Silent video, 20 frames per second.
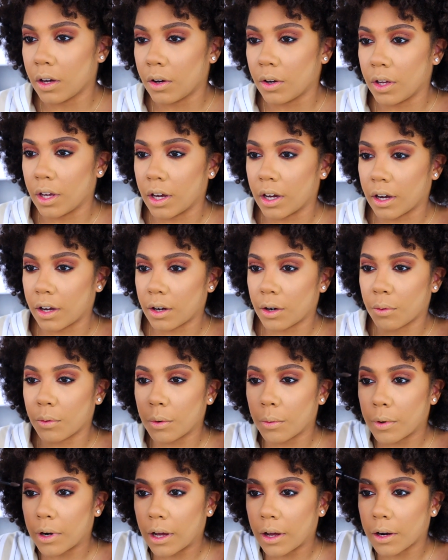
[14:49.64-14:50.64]
Oh yeah, I could have
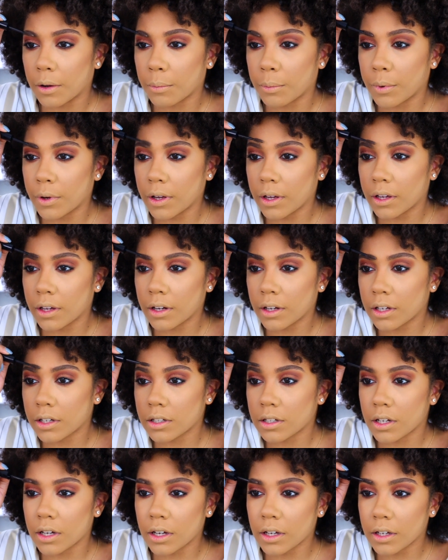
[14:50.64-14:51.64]
went without it, but
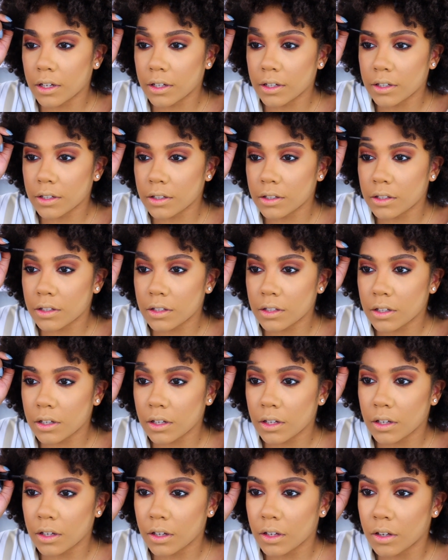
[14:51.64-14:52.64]
it does
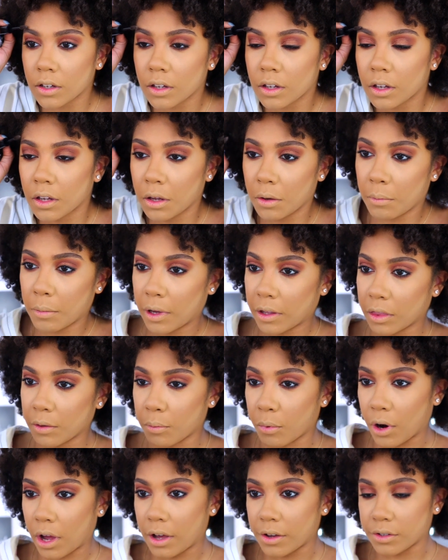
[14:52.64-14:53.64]
make the
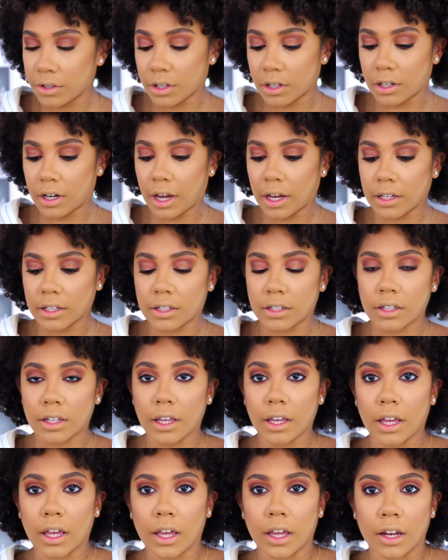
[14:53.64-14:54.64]
brows look nice
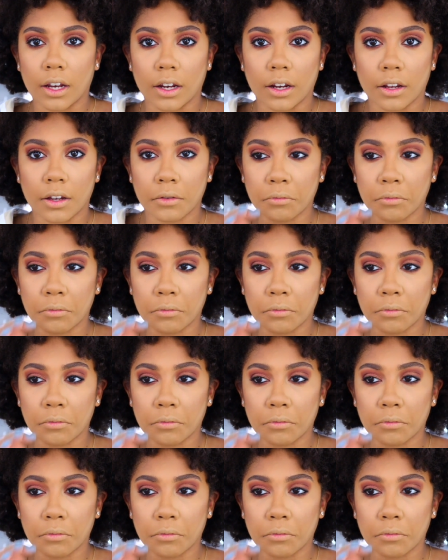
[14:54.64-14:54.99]
and